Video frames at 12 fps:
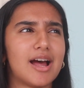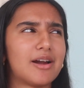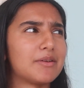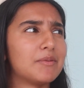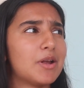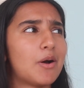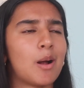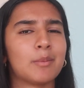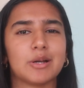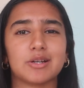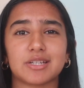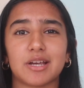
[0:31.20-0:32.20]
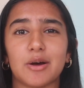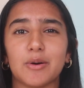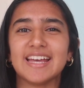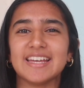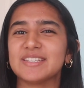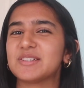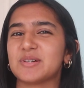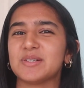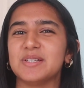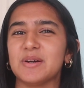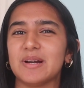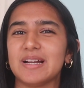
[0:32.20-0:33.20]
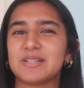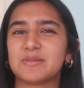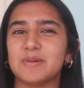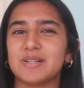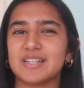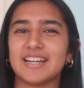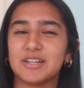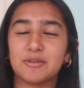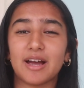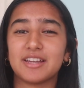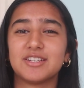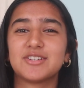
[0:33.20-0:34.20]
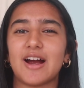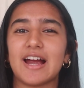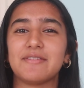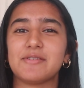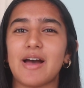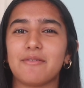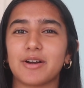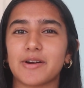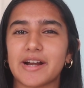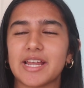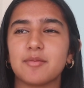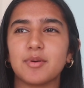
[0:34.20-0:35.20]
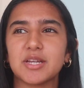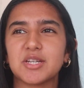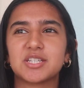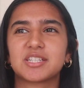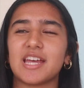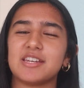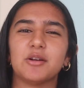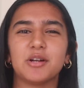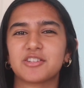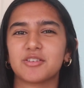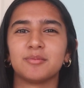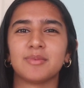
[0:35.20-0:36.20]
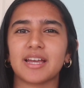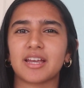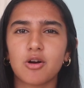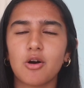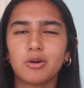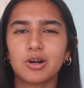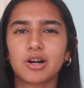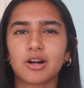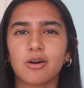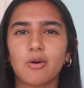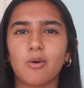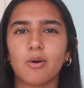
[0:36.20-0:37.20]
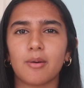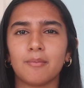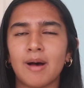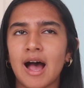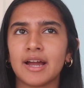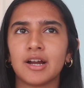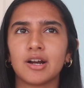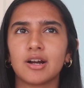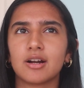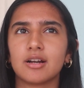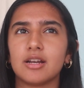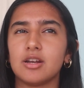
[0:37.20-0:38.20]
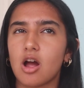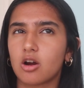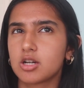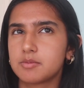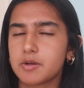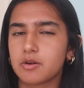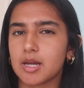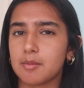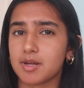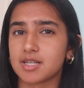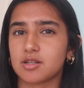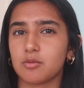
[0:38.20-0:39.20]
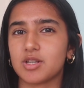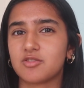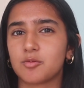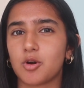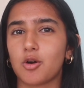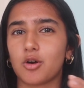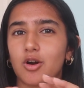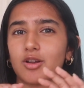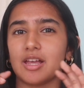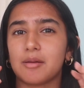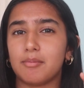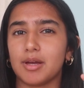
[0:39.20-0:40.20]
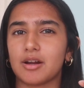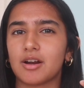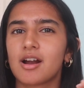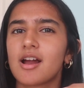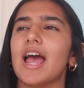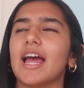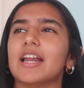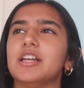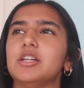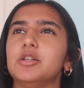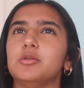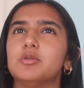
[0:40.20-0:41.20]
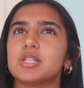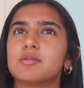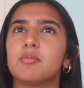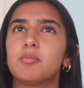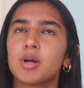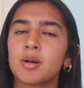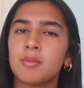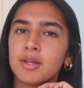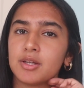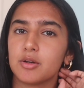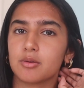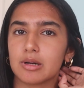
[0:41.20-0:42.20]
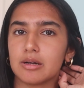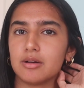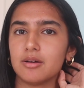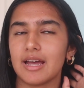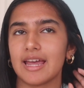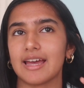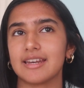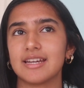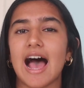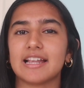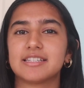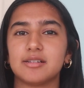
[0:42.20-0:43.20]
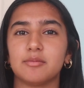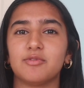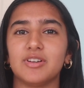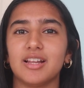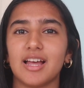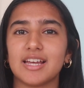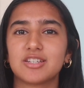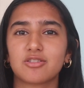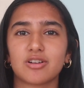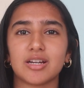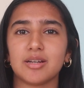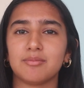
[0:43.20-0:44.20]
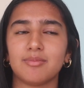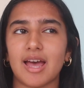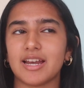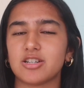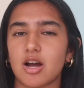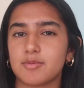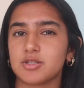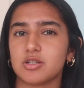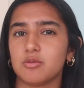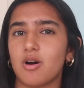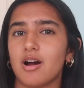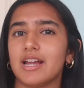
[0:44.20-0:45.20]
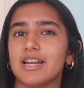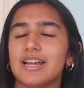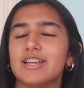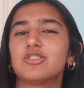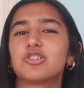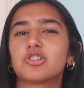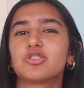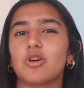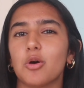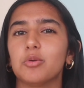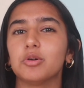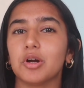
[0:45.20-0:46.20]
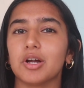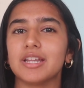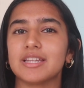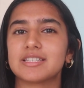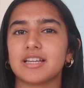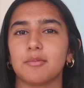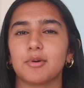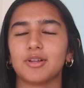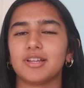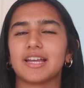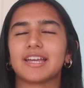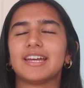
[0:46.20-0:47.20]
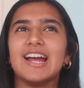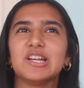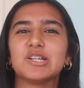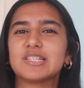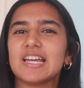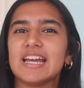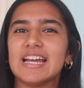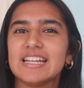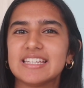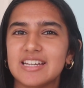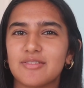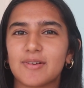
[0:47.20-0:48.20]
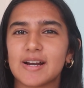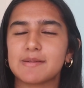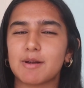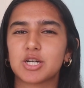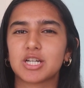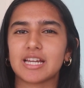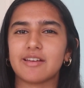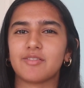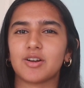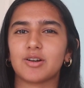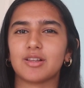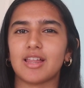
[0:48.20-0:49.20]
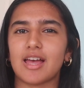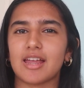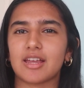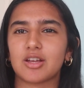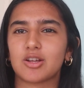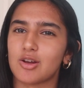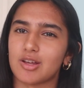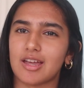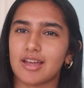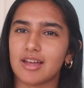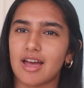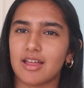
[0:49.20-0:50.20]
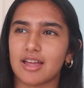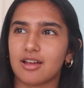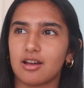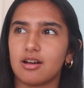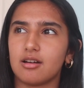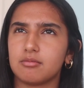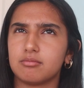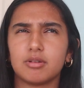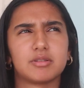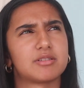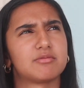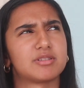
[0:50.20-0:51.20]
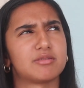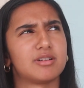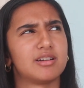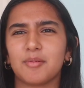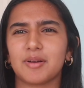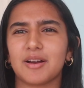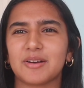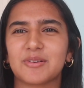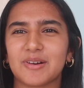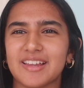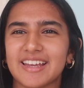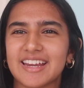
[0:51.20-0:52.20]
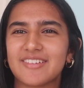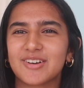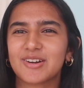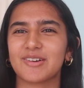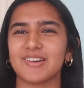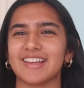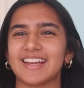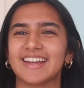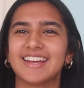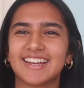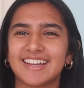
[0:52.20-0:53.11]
I don't even know how many years ago, is grilled donuts, which you guys should try if you haven't already, but you just get donuts from like Kroger or Meyer, not Krispy Kreme because the ones from Kroger are like bigger, and you just put them on the grill and add some vanilla ice cream, any toppings you want, and it is so good in the summer. Like, it just hits different, especially if you're like cooking, like grilling, if you're grilling.